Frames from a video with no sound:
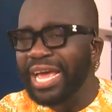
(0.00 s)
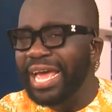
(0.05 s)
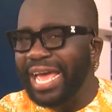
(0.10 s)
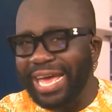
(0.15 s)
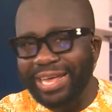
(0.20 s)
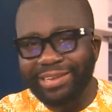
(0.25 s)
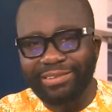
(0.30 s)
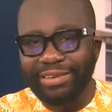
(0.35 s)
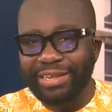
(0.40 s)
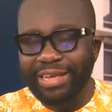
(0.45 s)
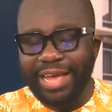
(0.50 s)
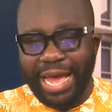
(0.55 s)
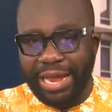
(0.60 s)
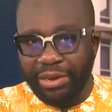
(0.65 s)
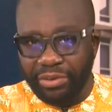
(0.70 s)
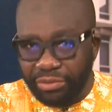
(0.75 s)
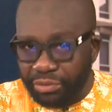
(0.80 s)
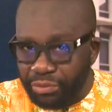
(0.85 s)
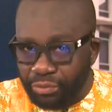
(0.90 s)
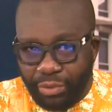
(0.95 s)
and,
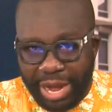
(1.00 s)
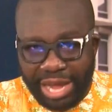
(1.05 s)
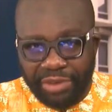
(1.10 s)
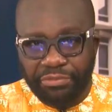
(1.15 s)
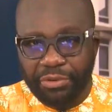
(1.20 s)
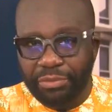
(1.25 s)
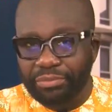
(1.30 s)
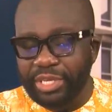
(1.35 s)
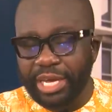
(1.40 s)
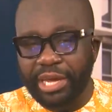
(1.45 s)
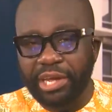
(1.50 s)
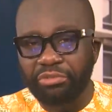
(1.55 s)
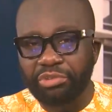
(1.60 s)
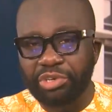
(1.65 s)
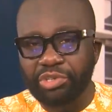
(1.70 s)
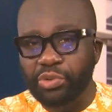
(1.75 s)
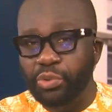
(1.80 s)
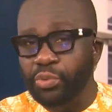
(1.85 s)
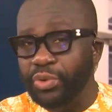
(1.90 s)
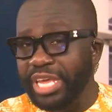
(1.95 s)
and right from secondary
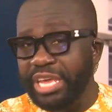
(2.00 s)
school,